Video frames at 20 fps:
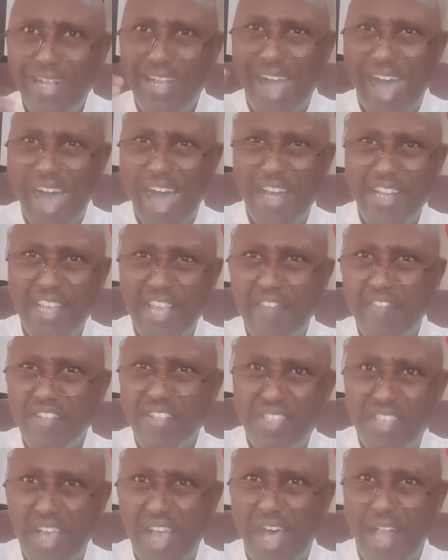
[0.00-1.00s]

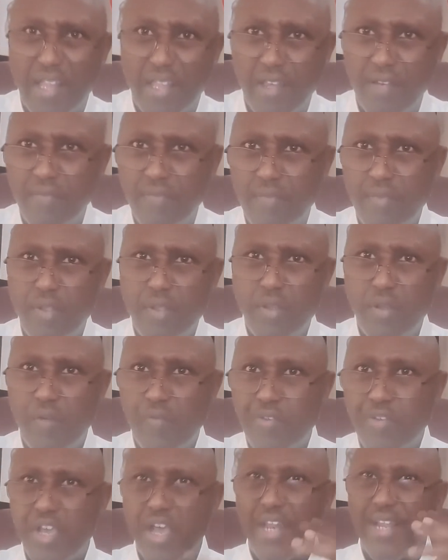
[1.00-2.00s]
God-given talent.
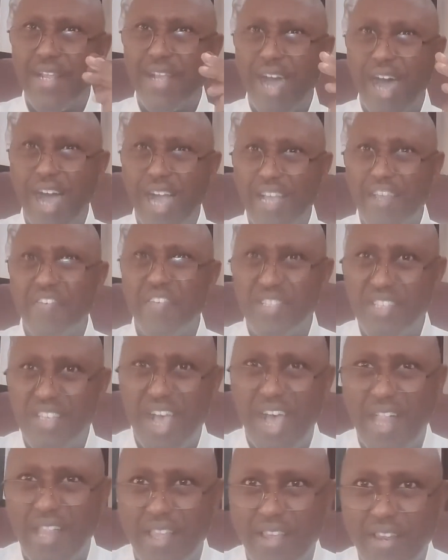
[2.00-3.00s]
You got God-given
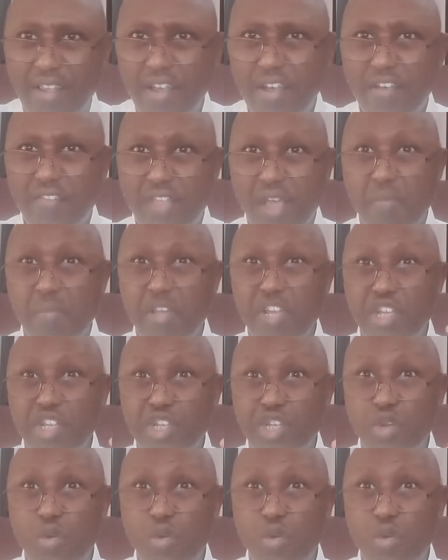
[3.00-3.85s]
talent, that means